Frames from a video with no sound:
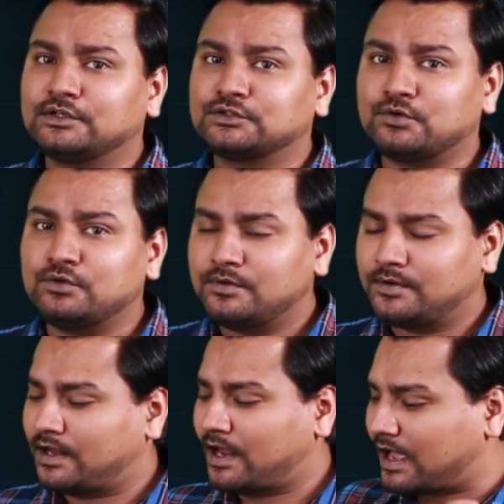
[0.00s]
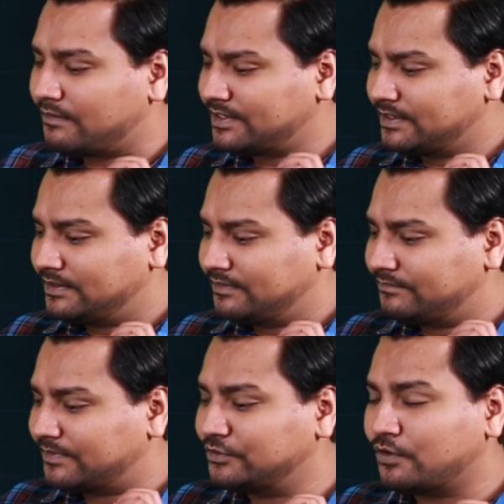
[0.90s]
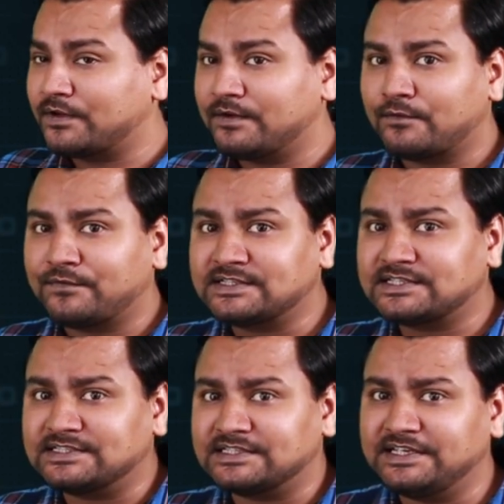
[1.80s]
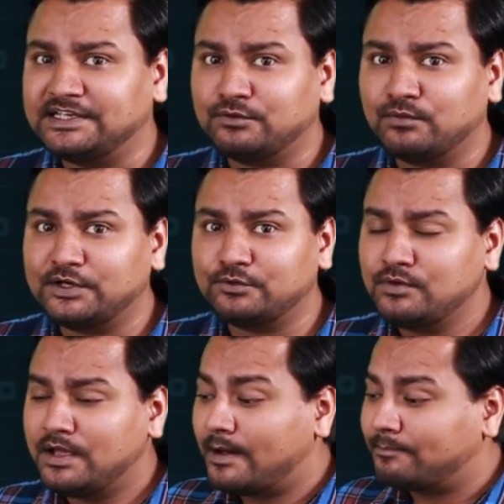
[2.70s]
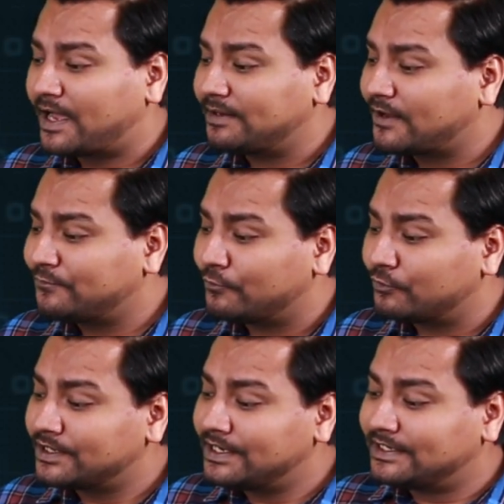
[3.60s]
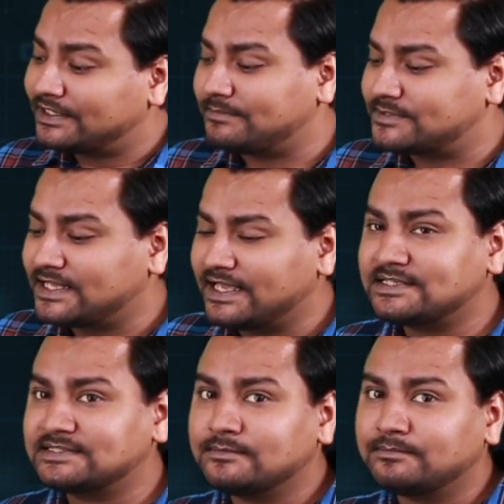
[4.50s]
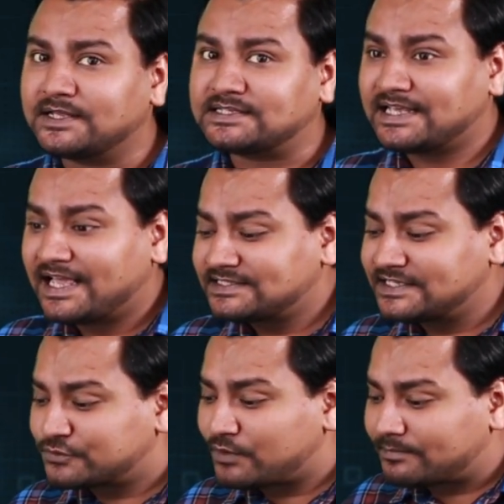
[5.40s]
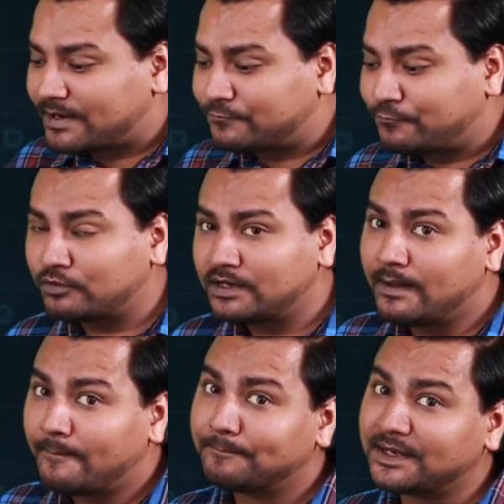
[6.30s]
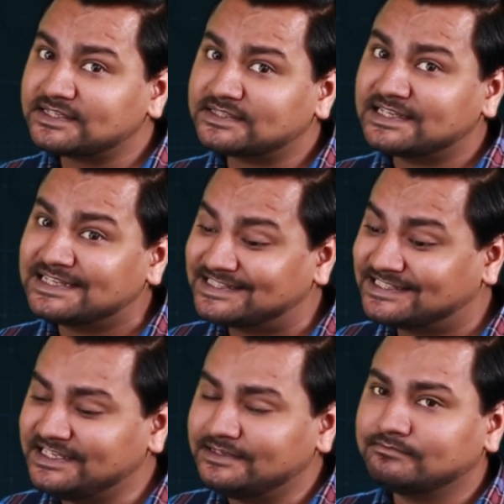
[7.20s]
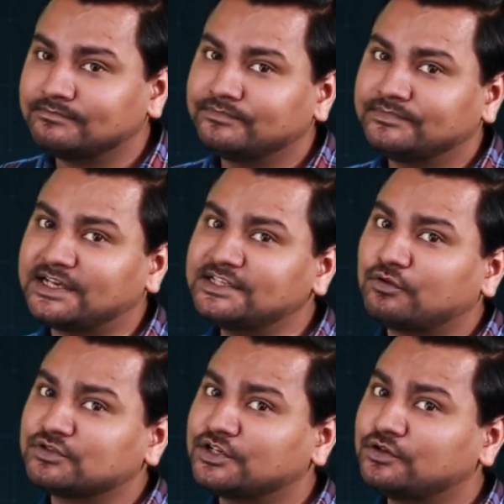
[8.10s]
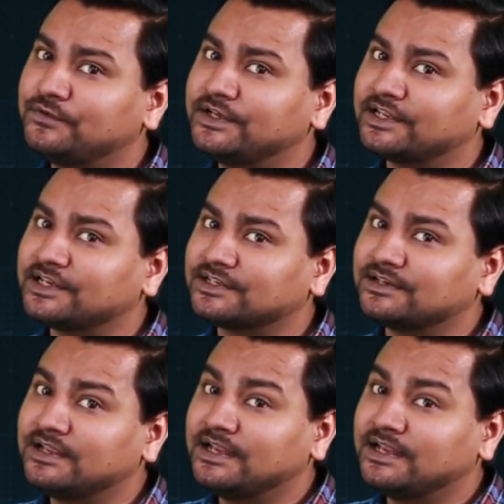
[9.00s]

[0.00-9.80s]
So our value of f of x is equal to pi by 4 times x plus x square by 4 plus c. That is constant of integration.